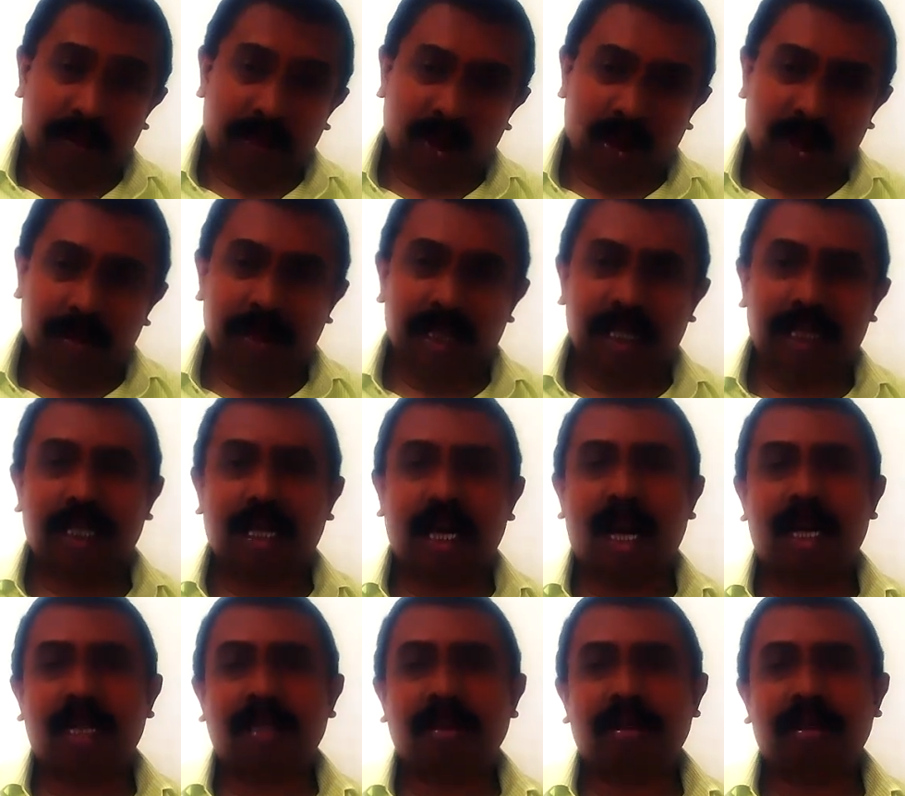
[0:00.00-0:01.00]
abnormal
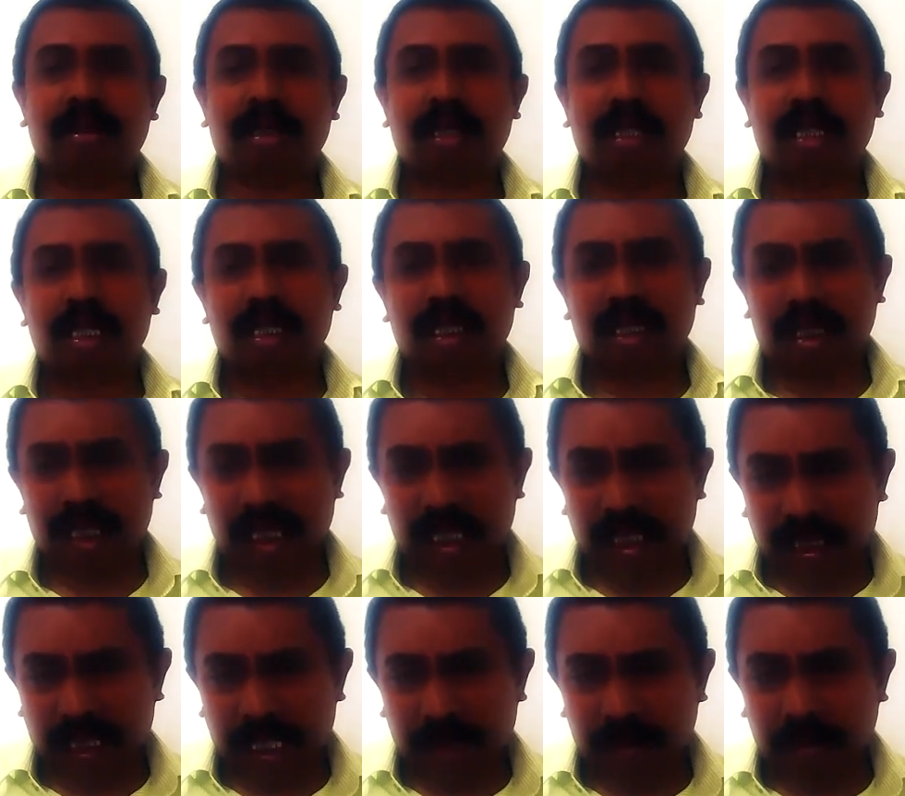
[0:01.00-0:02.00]
dance
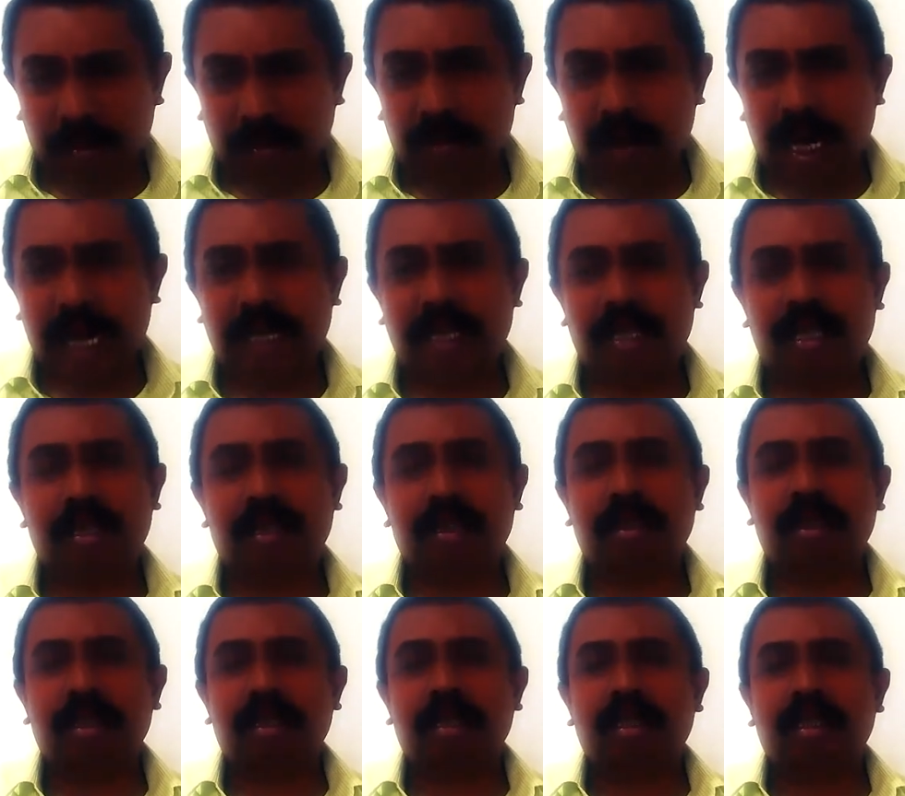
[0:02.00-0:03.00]
till they bled,
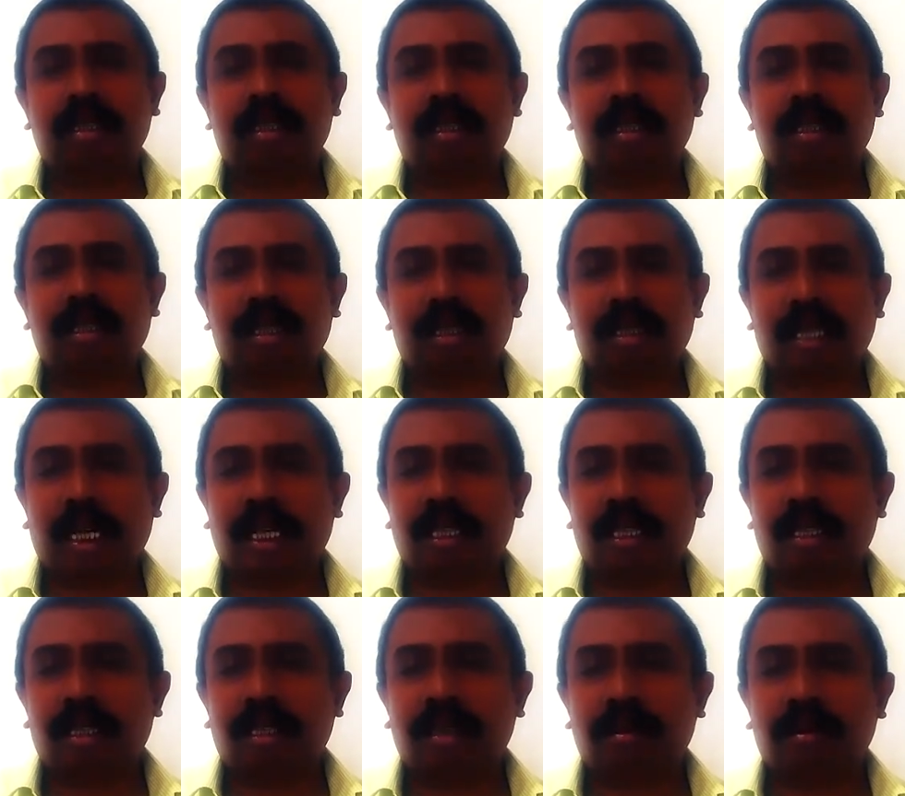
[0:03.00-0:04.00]

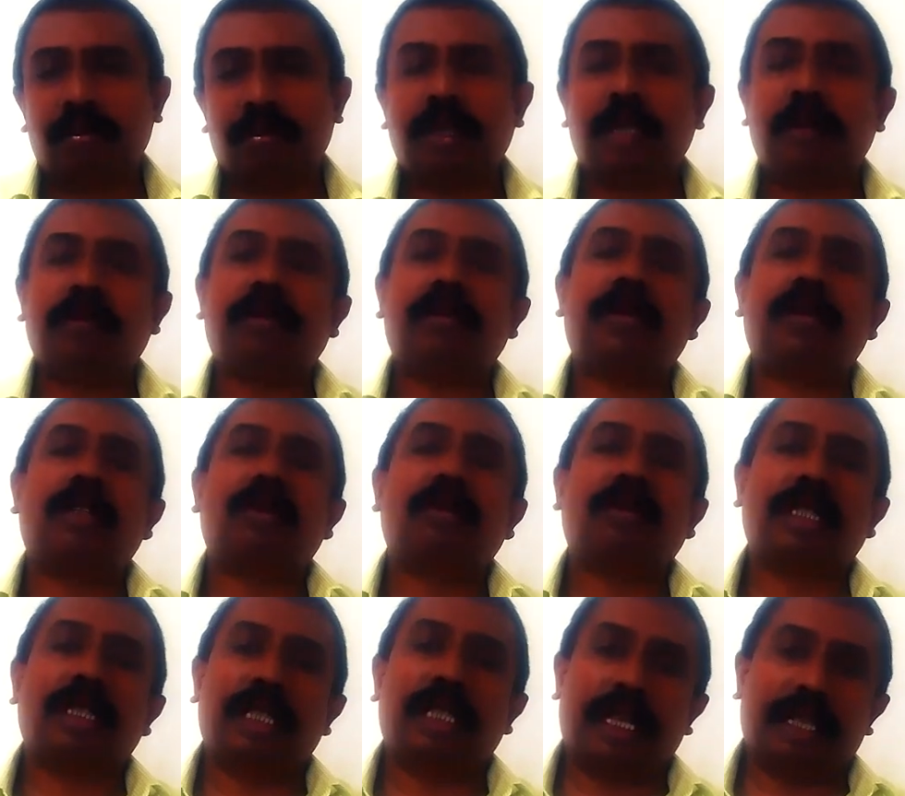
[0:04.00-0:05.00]
like people were
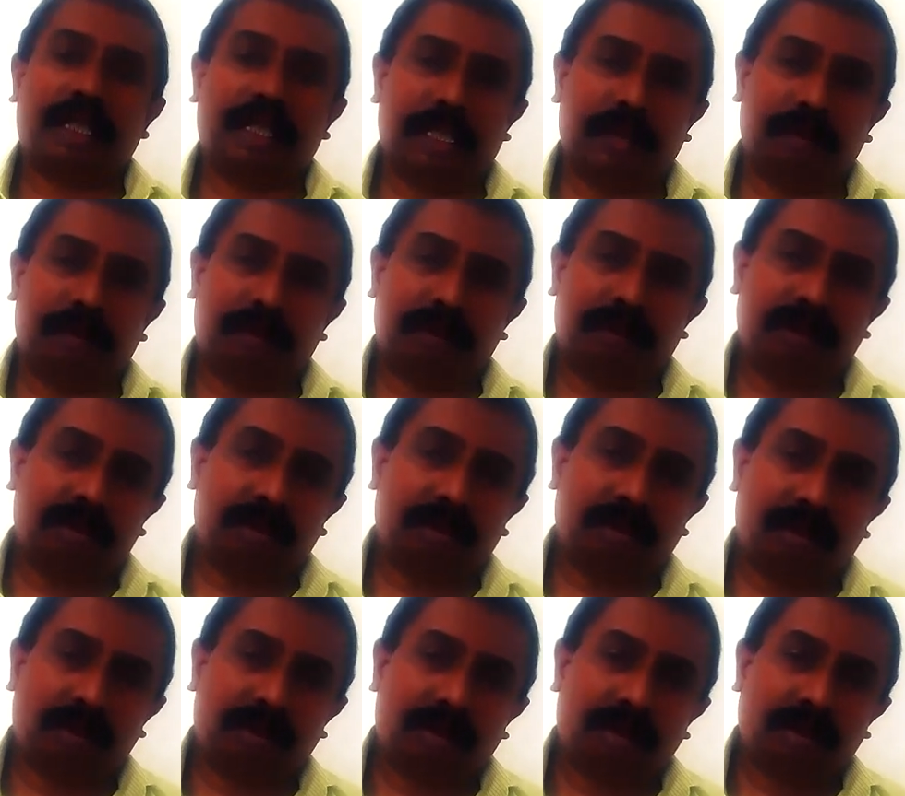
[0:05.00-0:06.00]
looking at them.
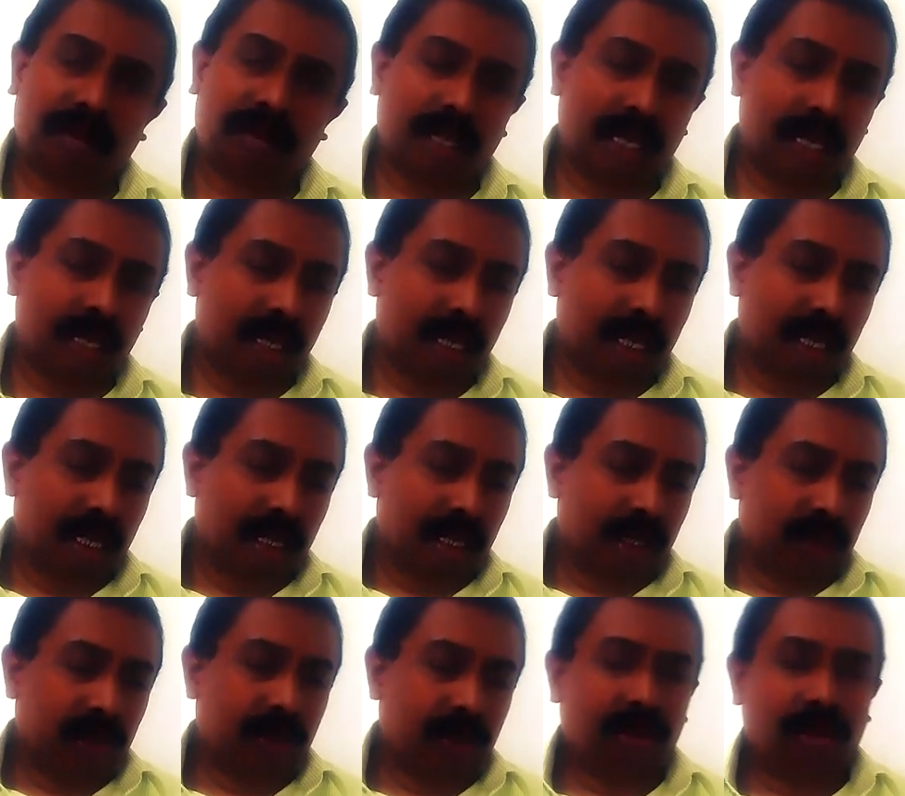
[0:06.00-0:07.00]

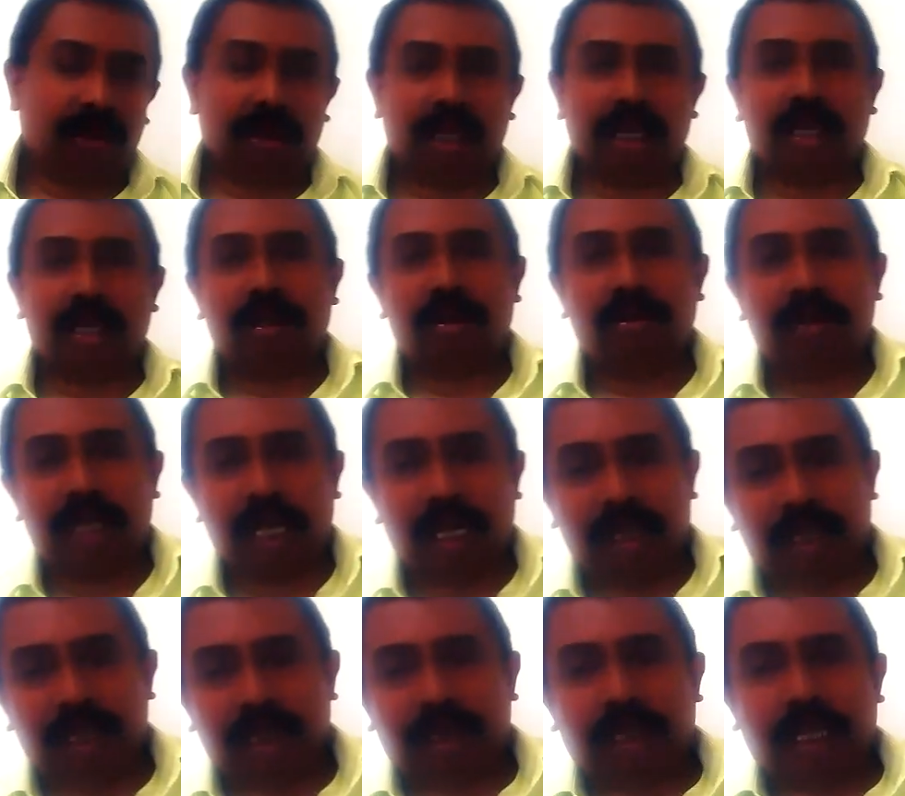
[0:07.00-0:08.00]
So we
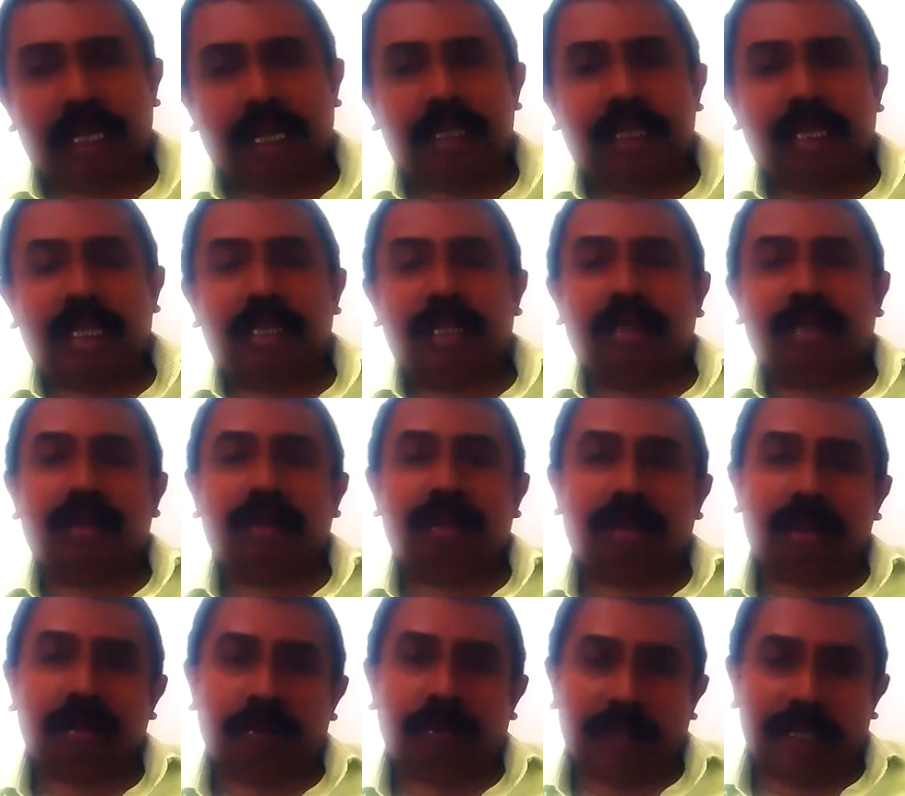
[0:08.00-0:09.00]
understand that
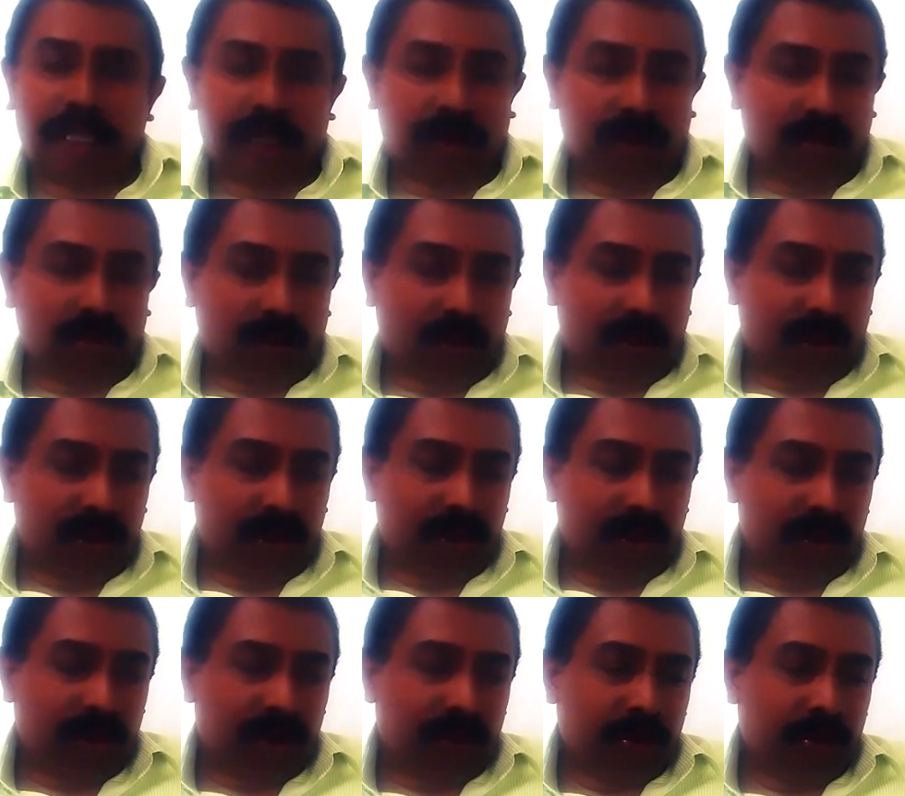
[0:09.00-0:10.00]
the poet wants
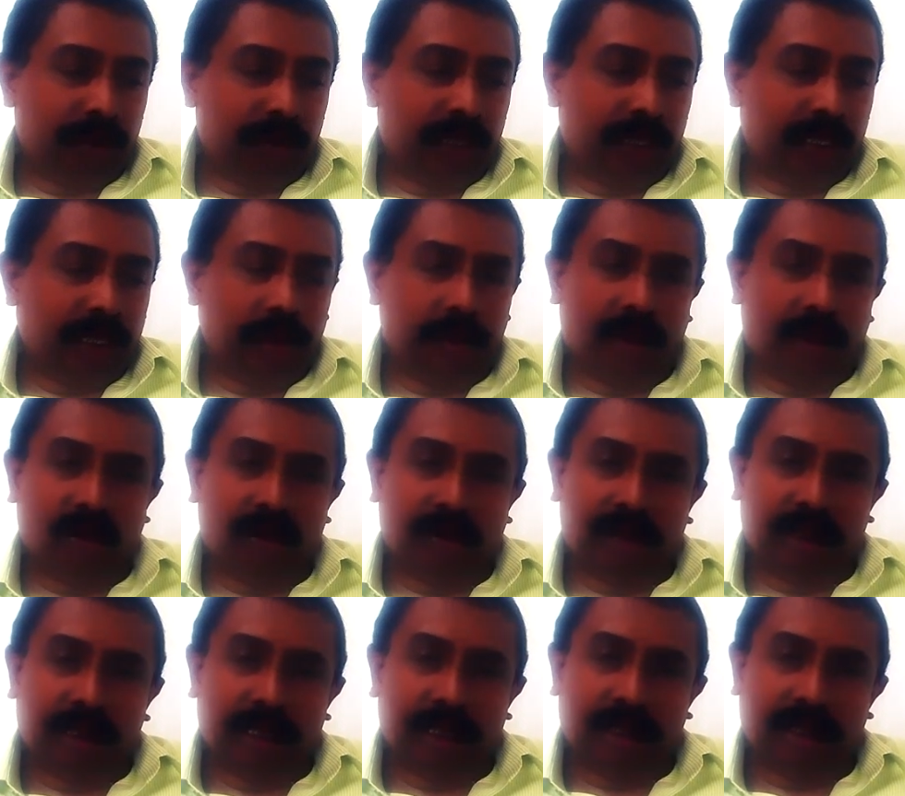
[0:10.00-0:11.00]
to speak
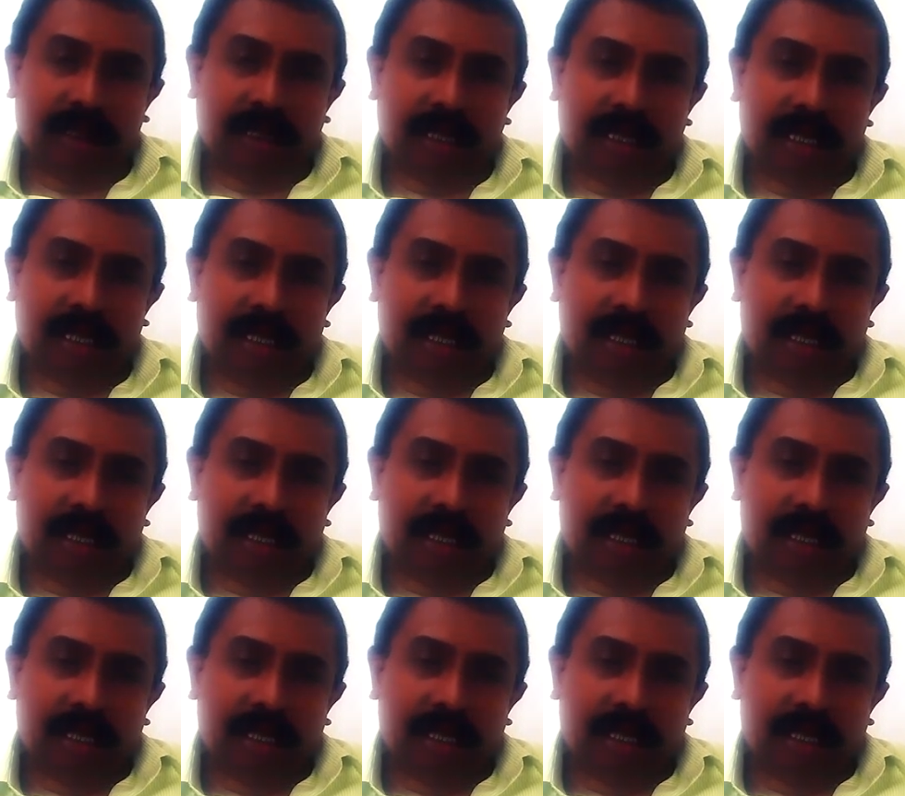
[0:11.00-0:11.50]
about this